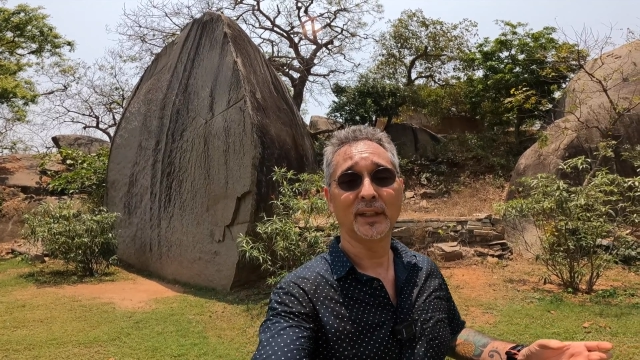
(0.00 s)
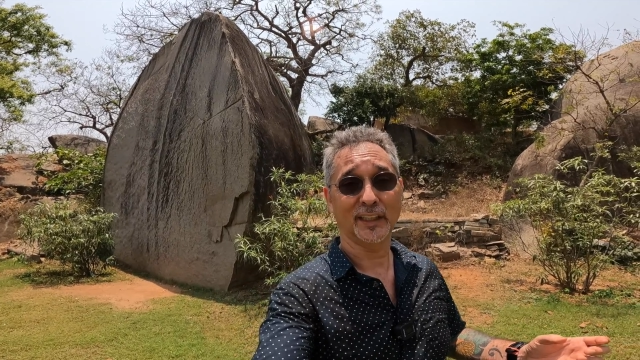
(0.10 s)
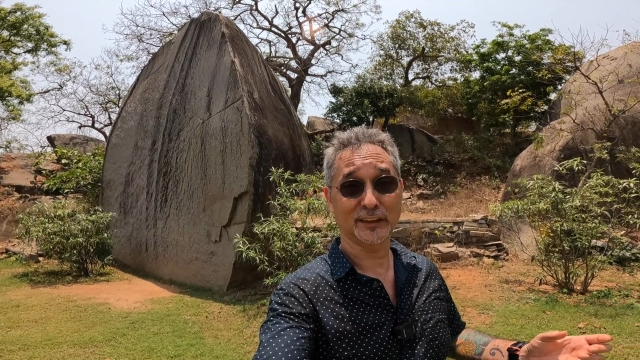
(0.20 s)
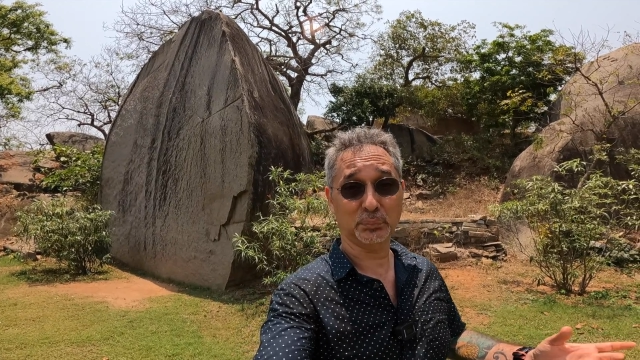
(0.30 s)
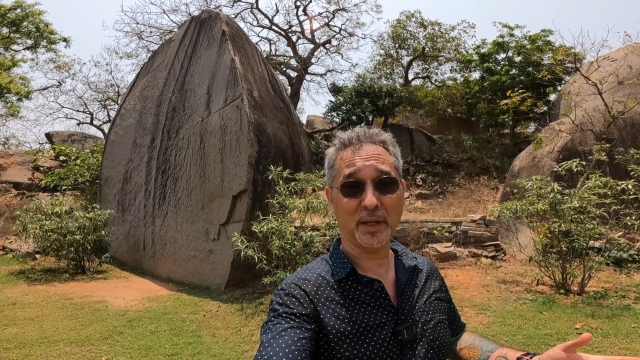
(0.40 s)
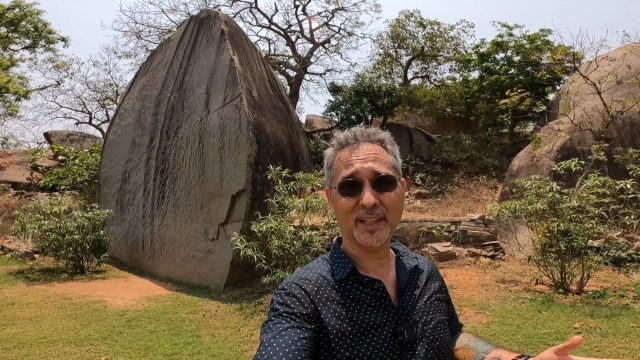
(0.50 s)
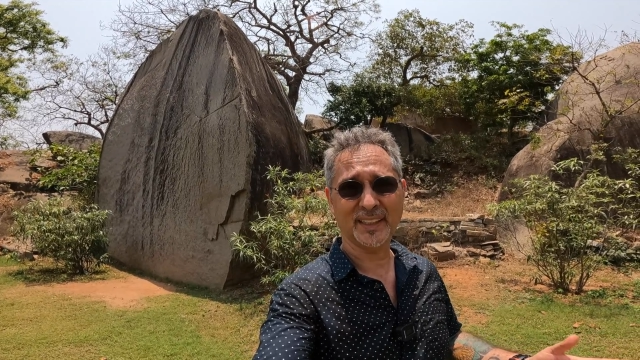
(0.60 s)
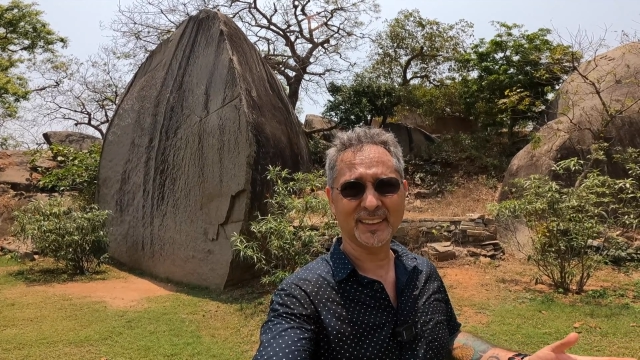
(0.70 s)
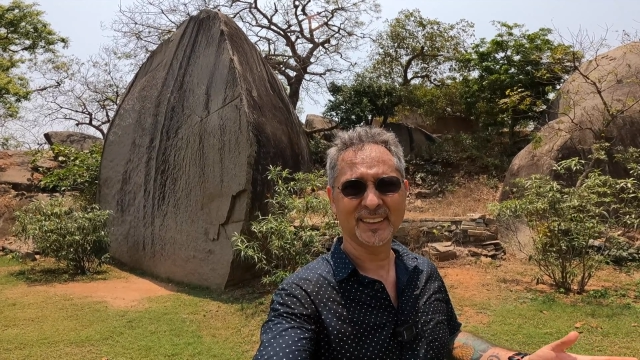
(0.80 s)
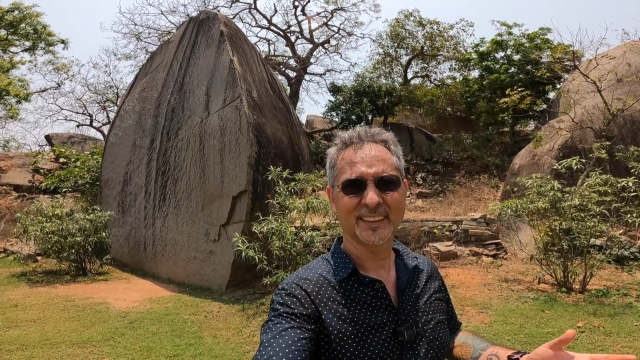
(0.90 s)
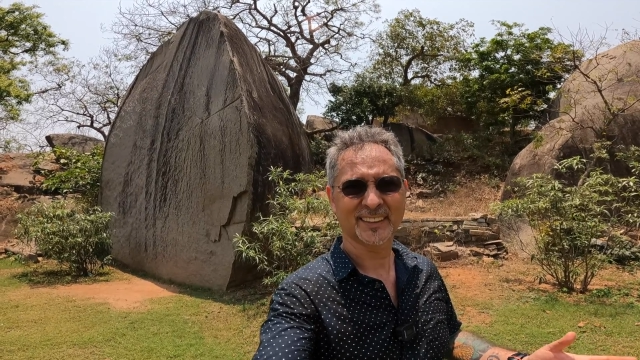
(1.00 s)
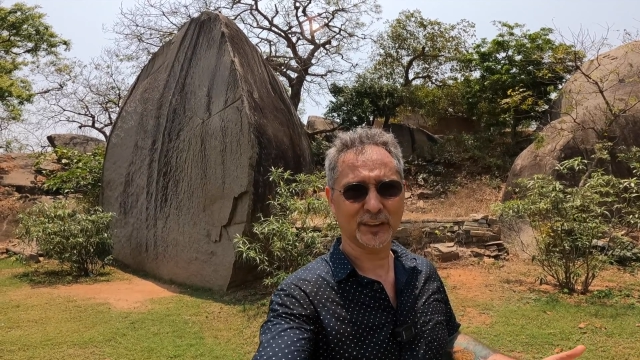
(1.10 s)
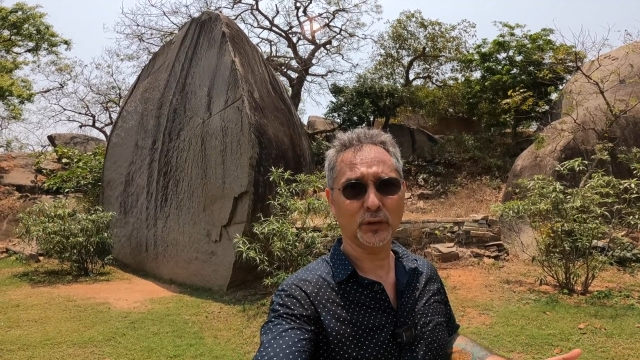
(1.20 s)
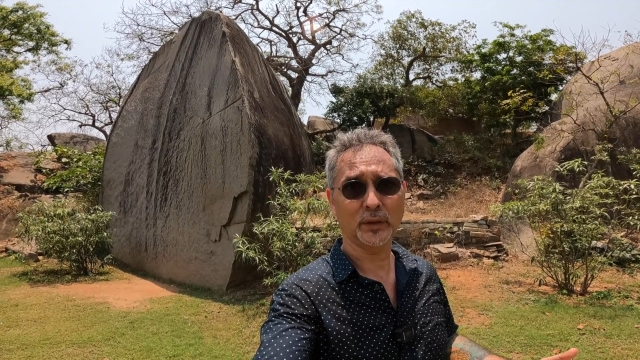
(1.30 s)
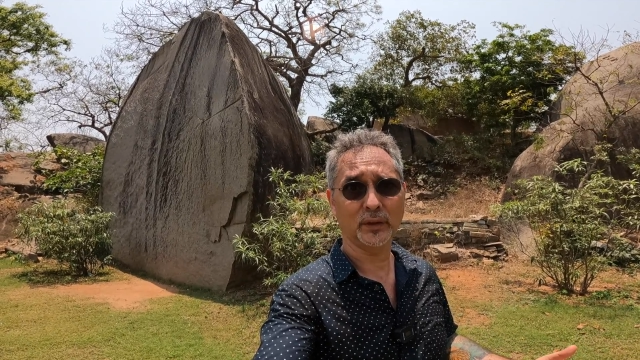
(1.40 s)
expanded
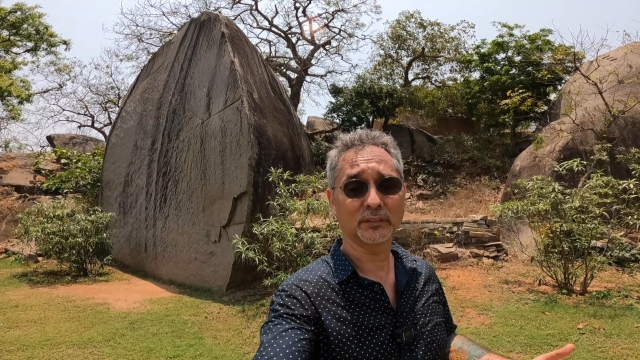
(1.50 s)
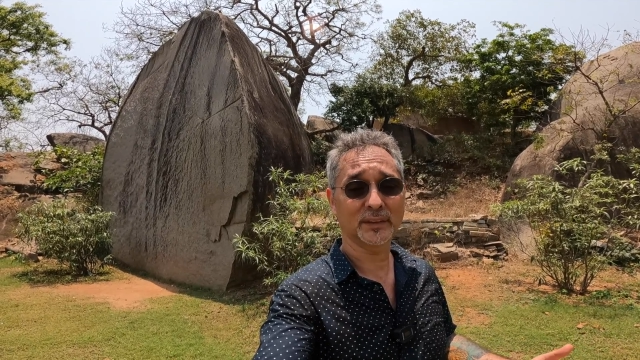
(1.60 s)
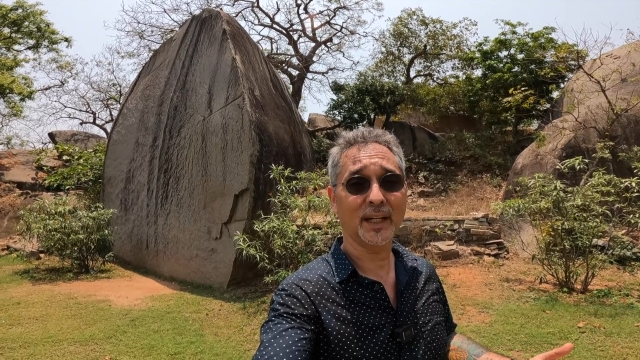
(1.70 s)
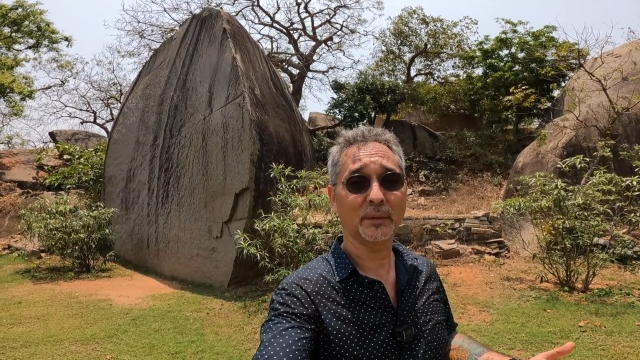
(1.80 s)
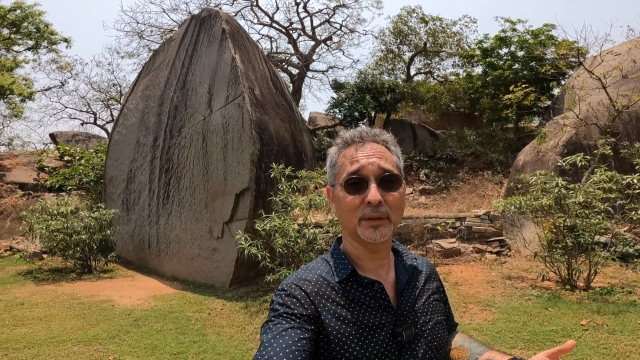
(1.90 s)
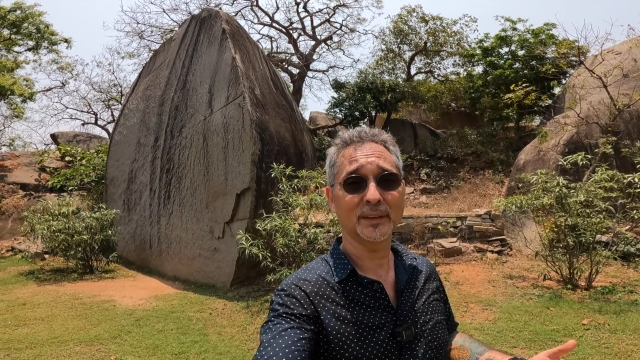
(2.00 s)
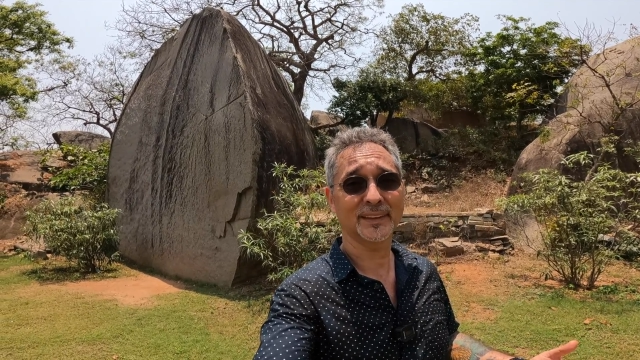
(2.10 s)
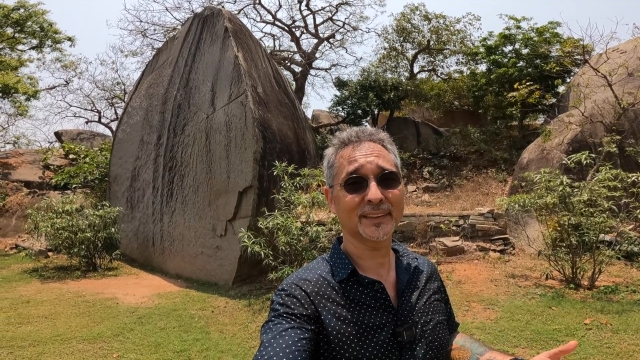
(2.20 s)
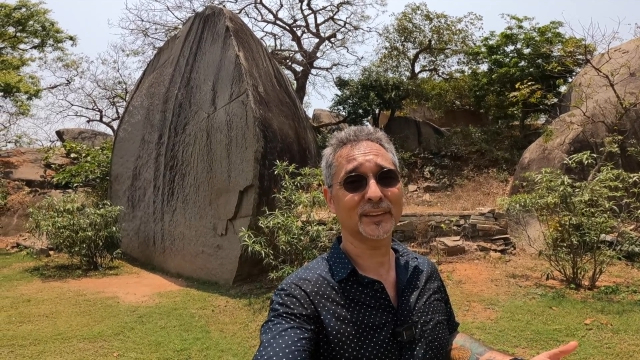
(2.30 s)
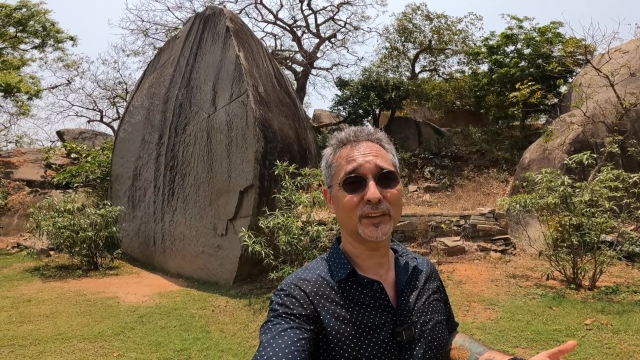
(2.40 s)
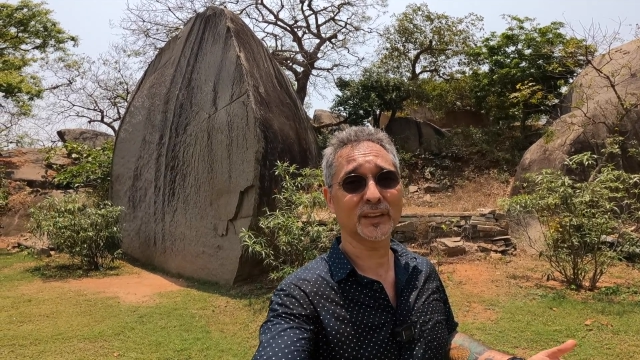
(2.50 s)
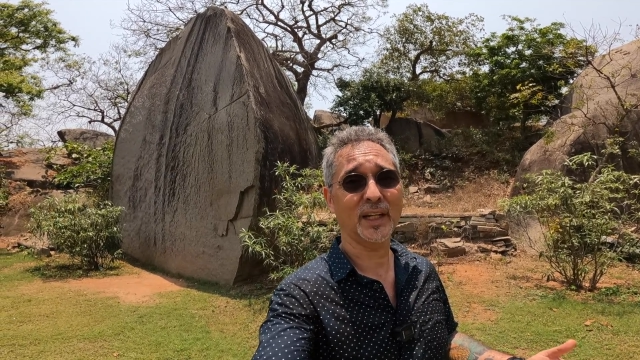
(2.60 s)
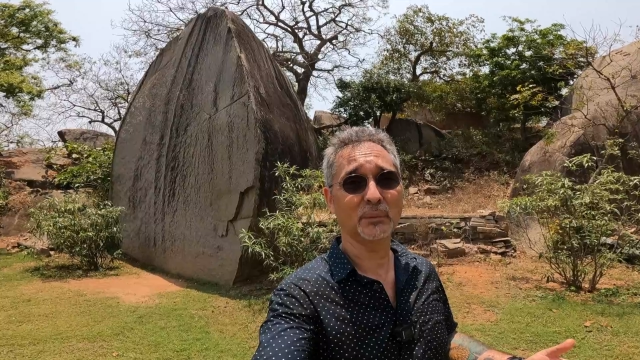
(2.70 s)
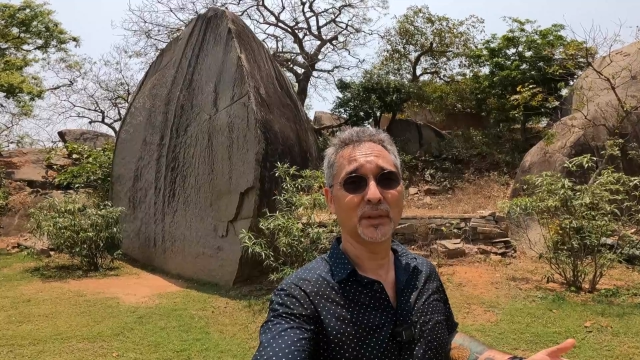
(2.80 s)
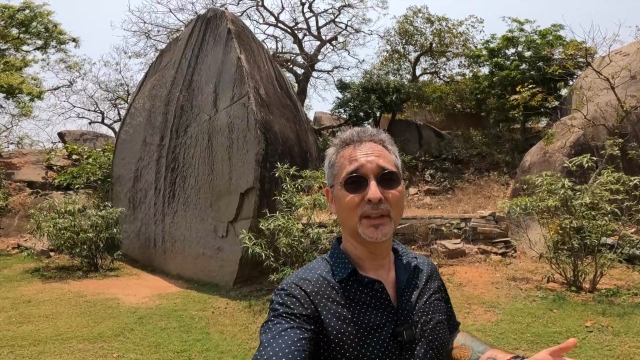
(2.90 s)
slowly over time. Now this takes a long
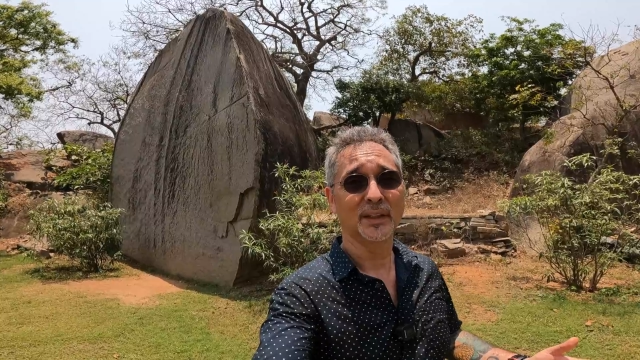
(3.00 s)
time.